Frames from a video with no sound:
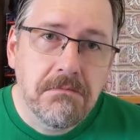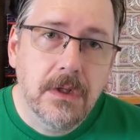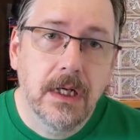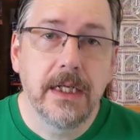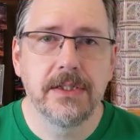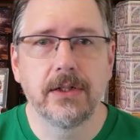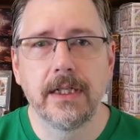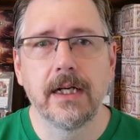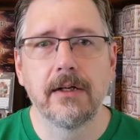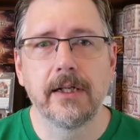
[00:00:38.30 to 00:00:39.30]
he's only
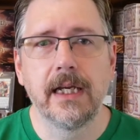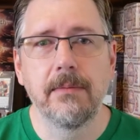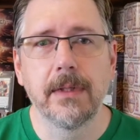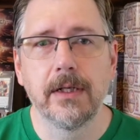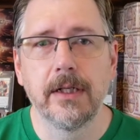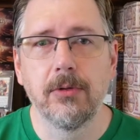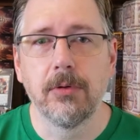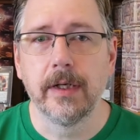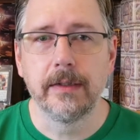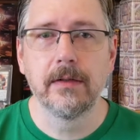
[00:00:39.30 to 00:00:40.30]
on Arcane Barrier
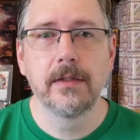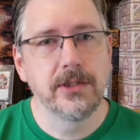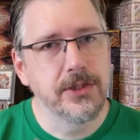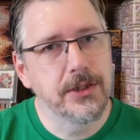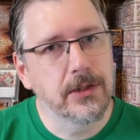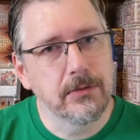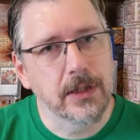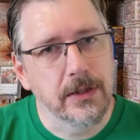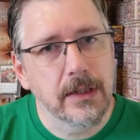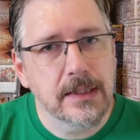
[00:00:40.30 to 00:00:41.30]
1. Don't
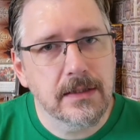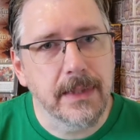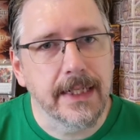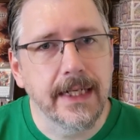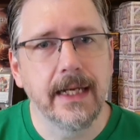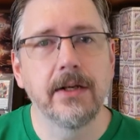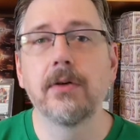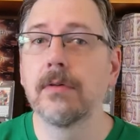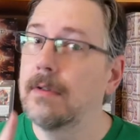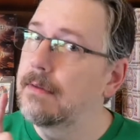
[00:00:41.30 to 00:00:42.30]
underestimate Kano.
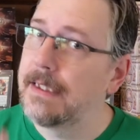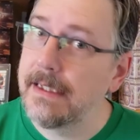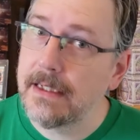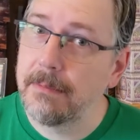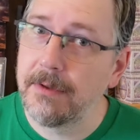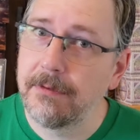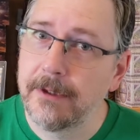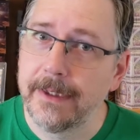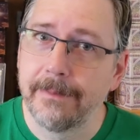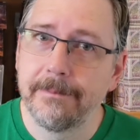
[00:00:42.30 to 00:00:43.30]
He's coming for
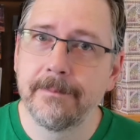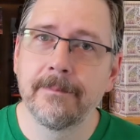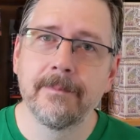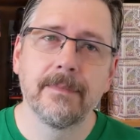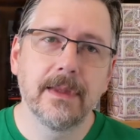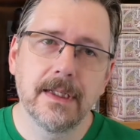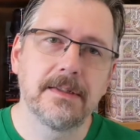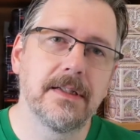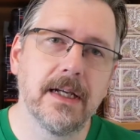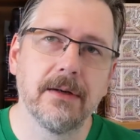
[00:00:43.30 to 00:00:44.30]
you. Let's
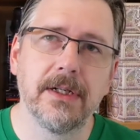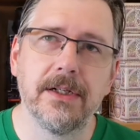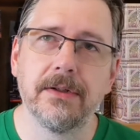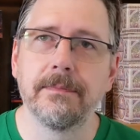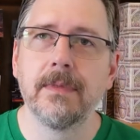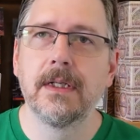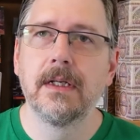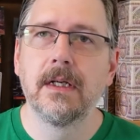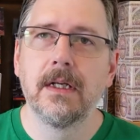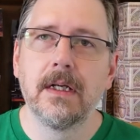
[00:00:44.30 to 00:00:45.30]
see how we do.
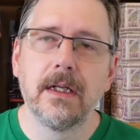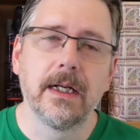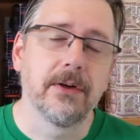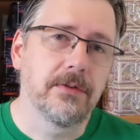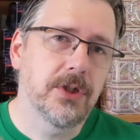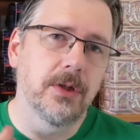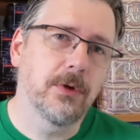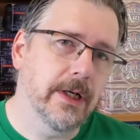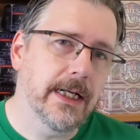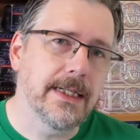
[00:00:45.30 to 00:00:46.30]
Now, turn
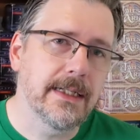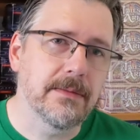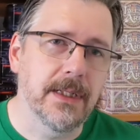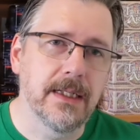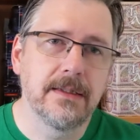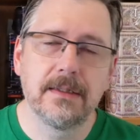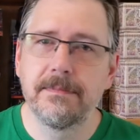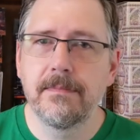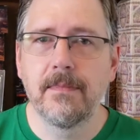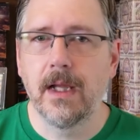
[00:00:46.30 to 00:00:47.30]
1, I take some hits.
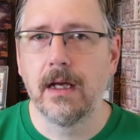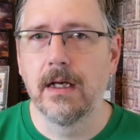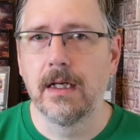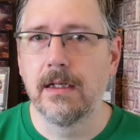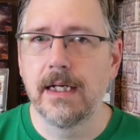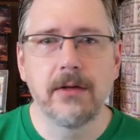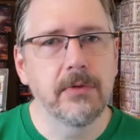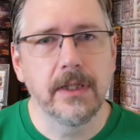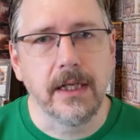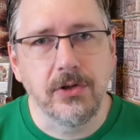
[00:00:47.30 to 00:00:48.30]
Not
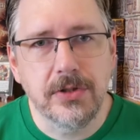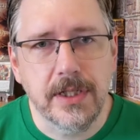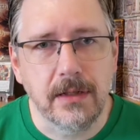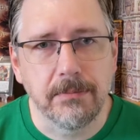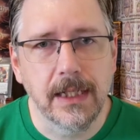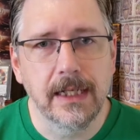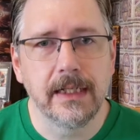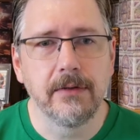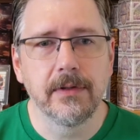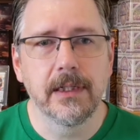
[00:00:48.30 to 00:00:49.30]
really interested in
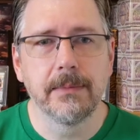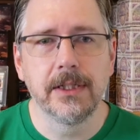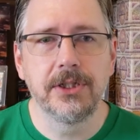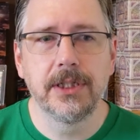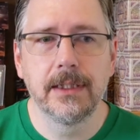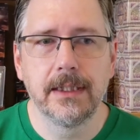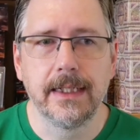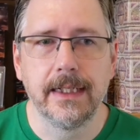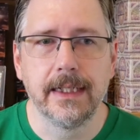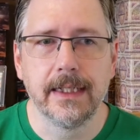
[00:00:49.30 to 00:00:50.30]
blocking very much,
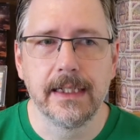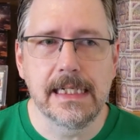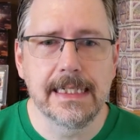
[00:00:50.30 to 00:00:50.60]
and